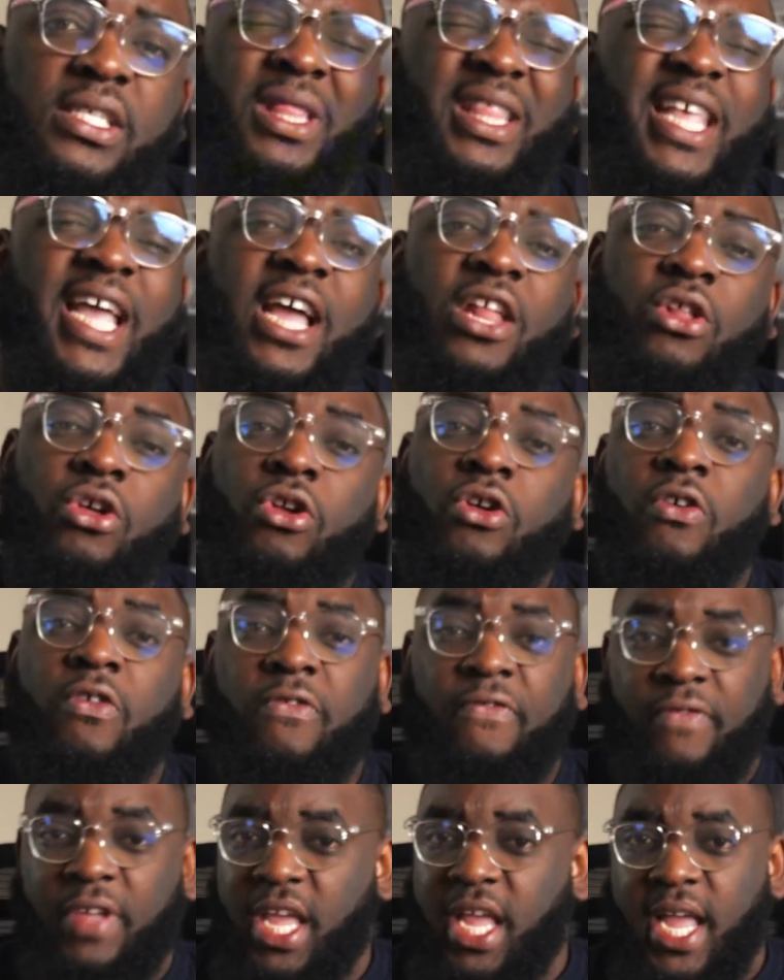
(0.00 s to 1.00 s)
There are a lot
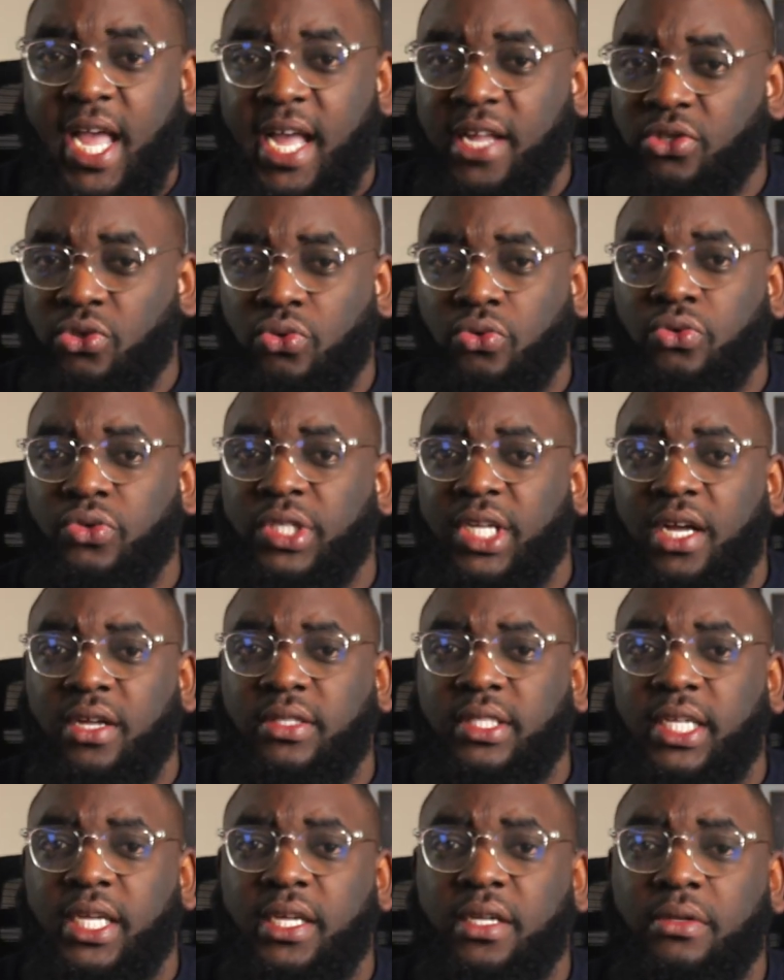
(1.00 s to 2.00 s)
of AI tools
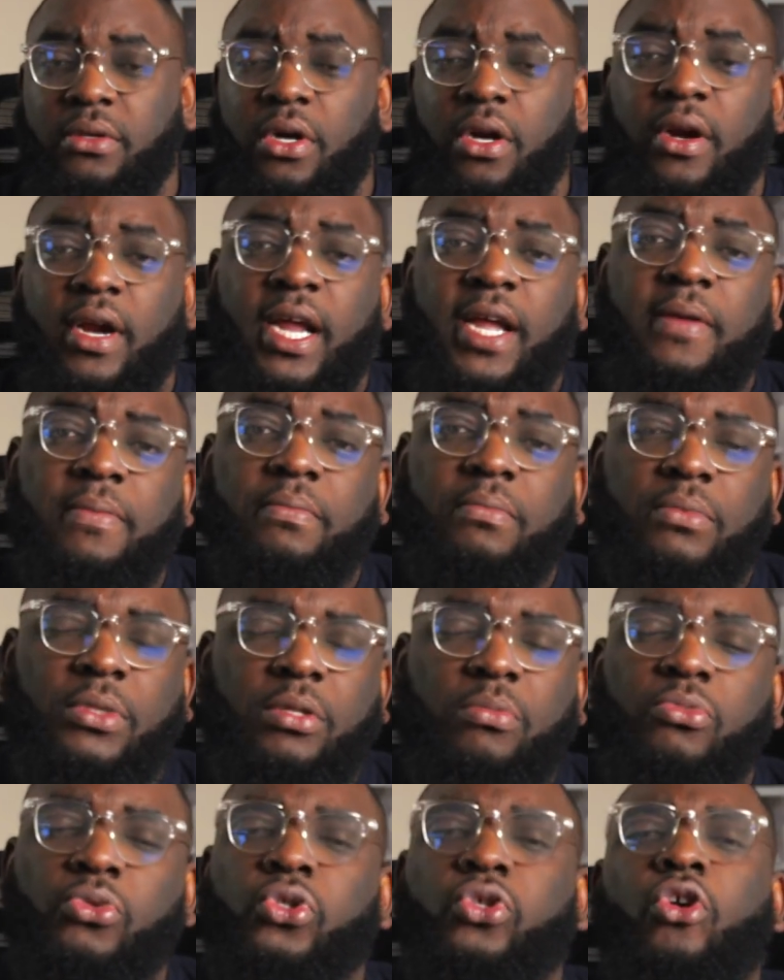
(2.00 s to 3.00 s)
out there, all right? The
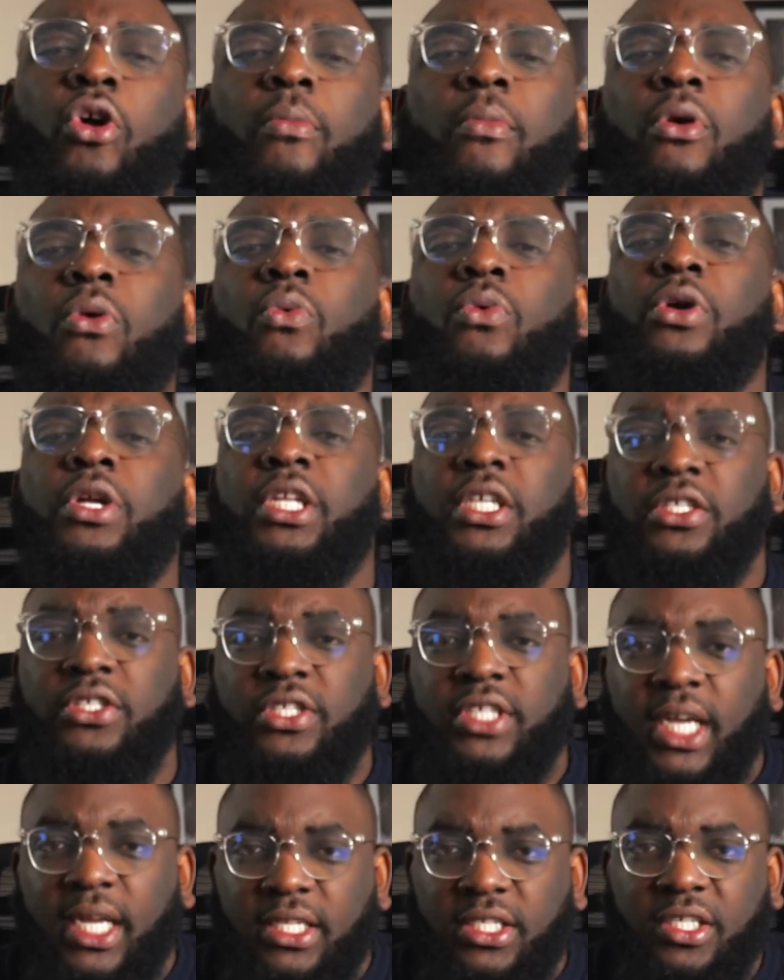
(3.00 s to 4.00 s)
most common one is
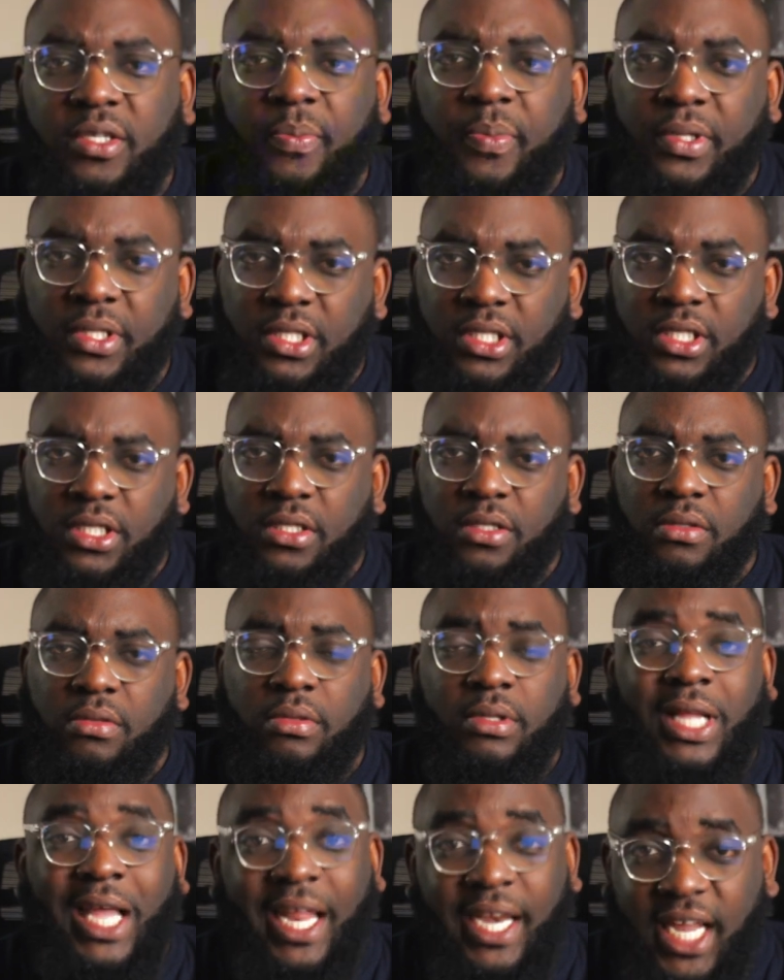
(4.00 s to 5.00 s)
ChatGPT,
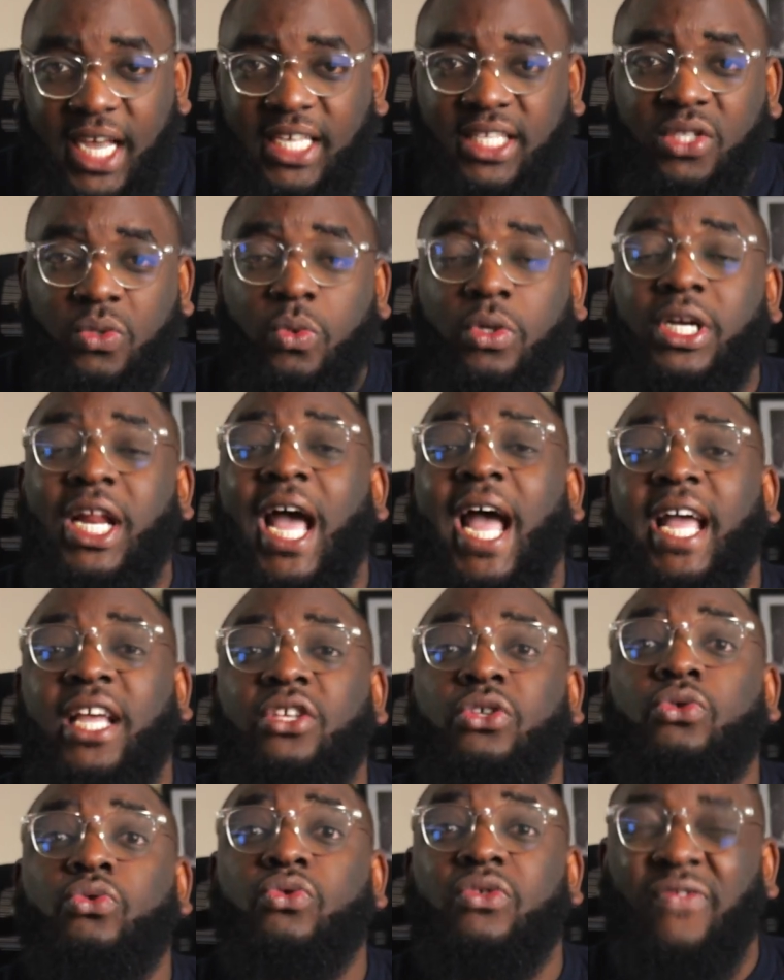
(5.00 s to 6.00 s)
and that's the one I
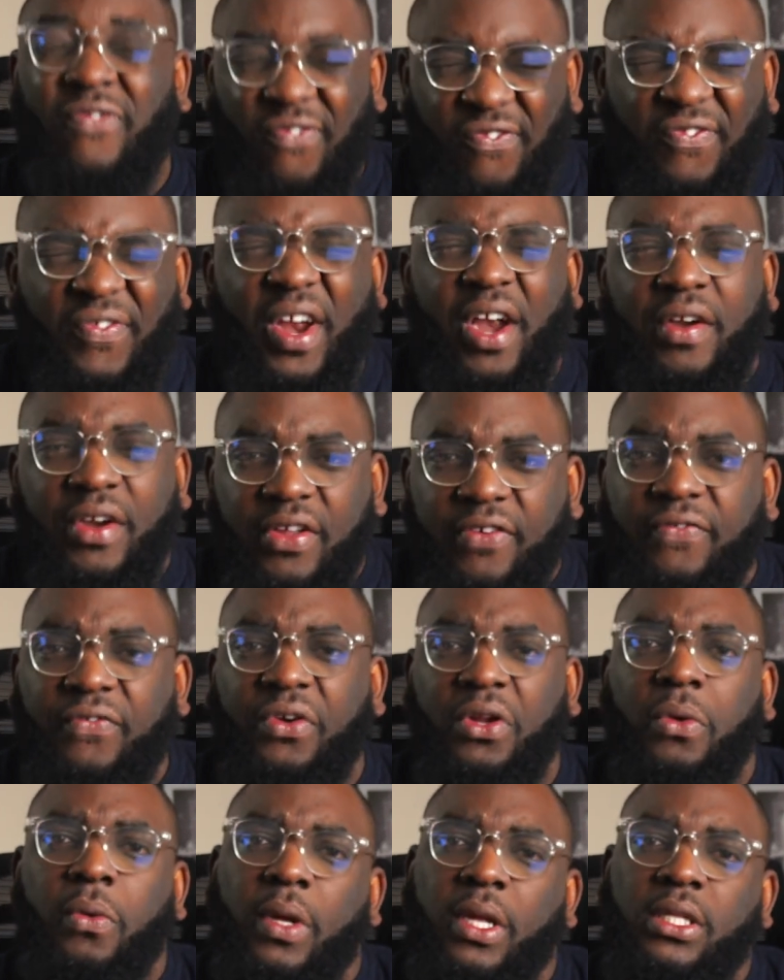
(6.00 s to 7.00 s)
use very
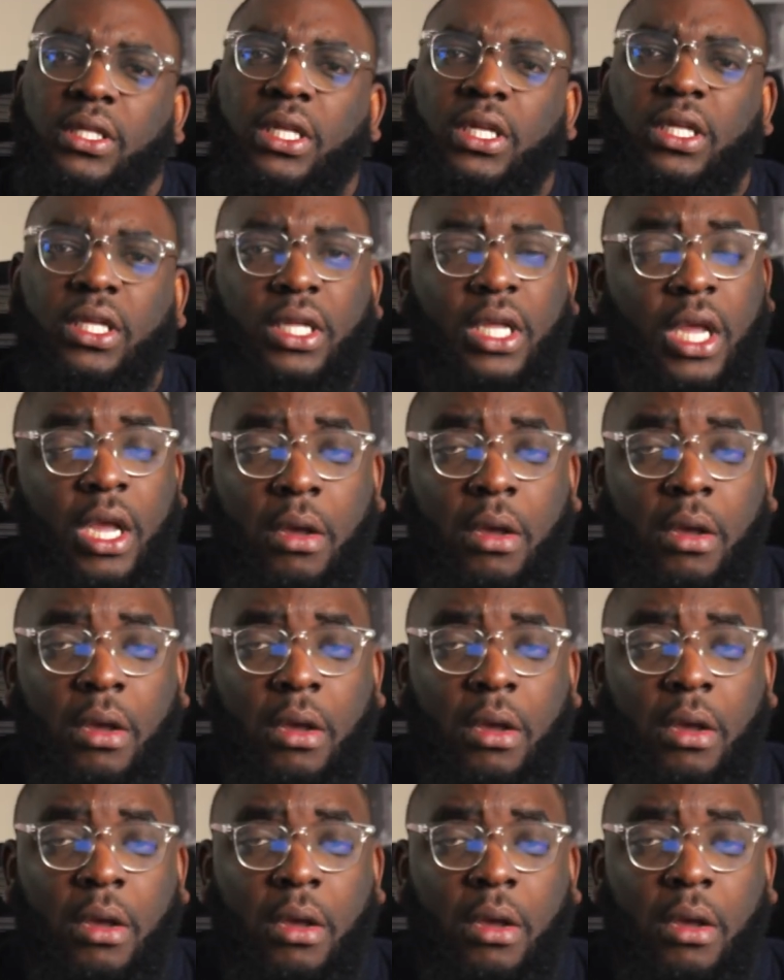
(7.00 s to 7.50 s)
frequently.